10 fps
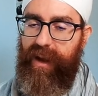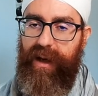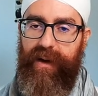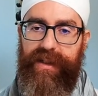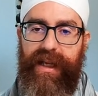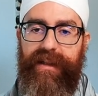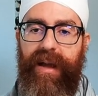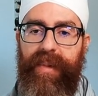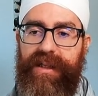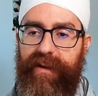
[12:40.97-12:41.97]
Now, Sat
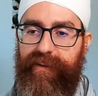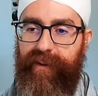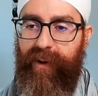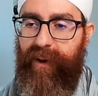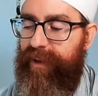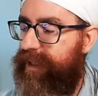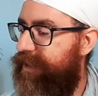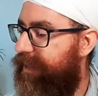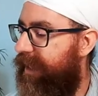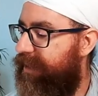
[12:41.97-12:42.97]
Naam is the fourth
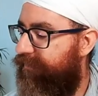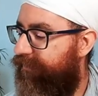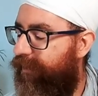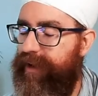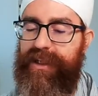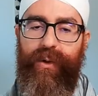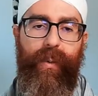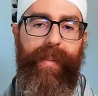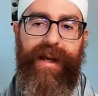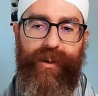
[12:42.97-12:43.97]
stage, and four is 2
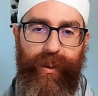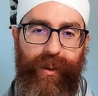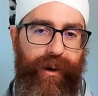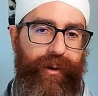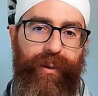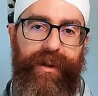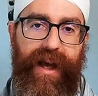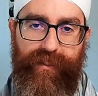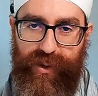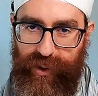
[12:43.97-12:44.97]
plus 2 or 2
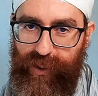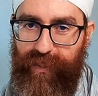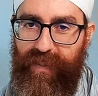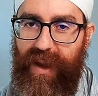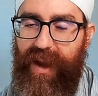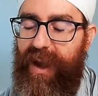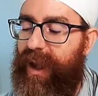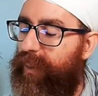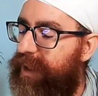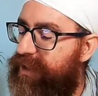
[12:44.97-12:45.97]
times 2,
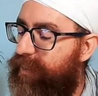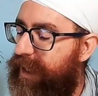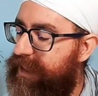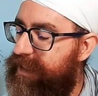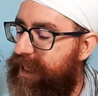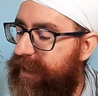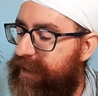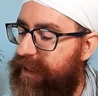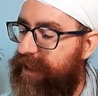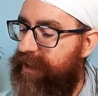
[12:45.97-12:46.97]
which means that
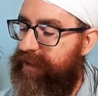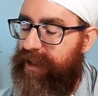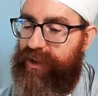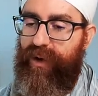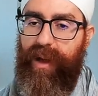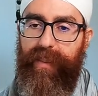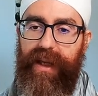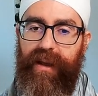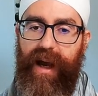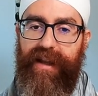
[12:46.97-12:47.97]
there's going to
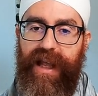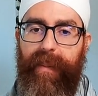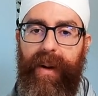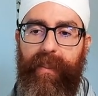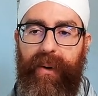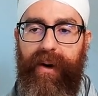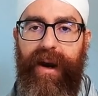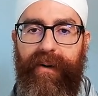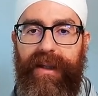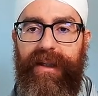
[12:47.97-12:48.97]
be a double
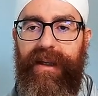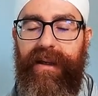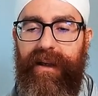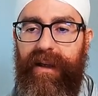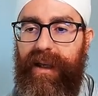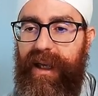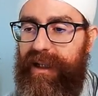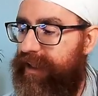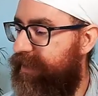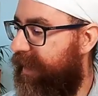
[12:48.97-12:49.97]
polarity
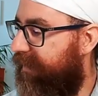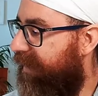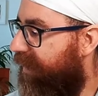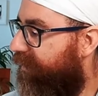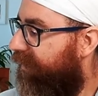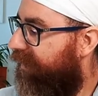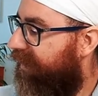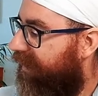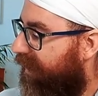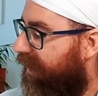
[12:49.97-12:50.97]
in the Sat Naam.
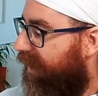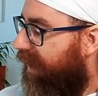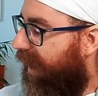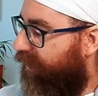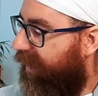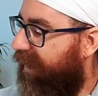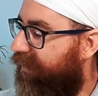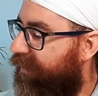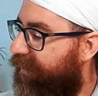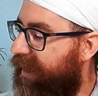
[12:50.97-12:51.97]
And we can
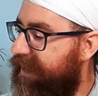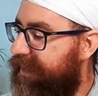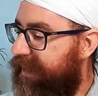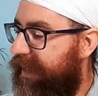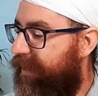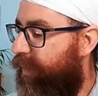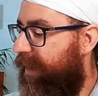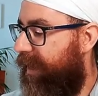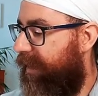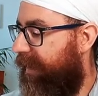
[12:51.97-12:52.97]
already see it
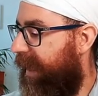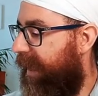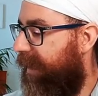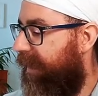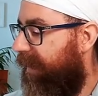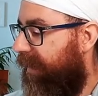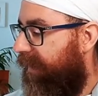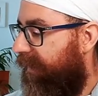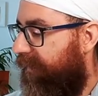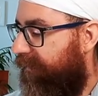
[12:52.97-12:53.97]
within the
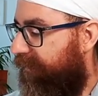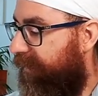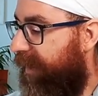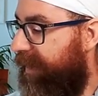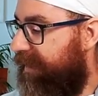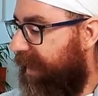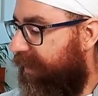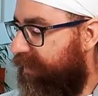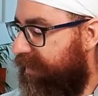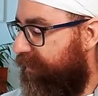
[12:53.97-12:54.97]
very
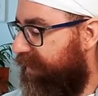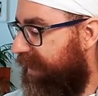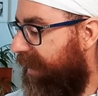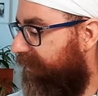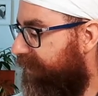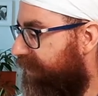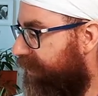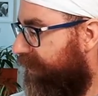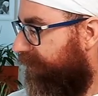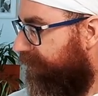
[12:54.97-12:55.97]
sounds
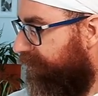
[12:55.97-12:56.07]
themselves.